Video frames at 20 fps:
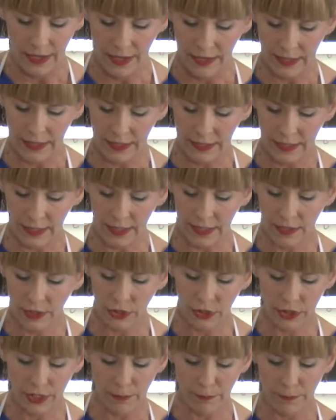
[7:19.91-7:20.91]
And again,
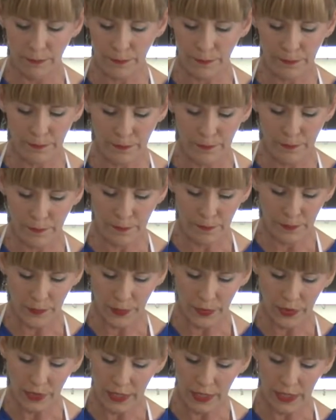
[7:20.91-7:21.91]
you're going
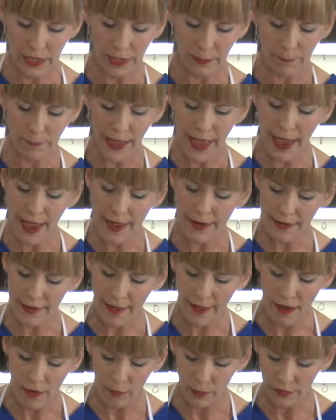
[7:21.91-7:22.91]
to kind of pat it
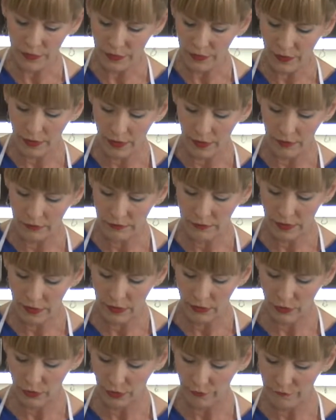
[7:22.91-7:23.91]
out with
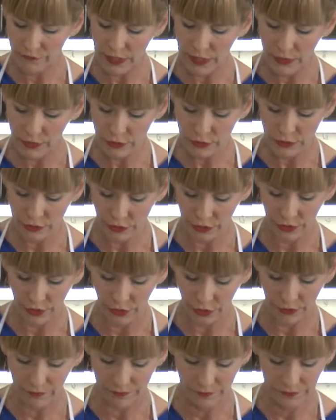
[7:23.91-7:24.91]
either your fingers or
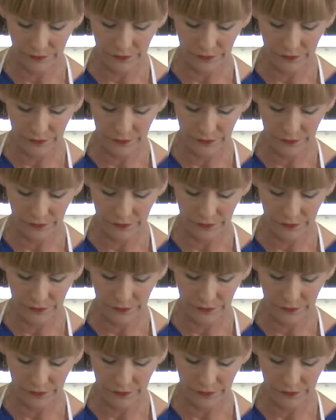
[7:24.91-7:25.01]
your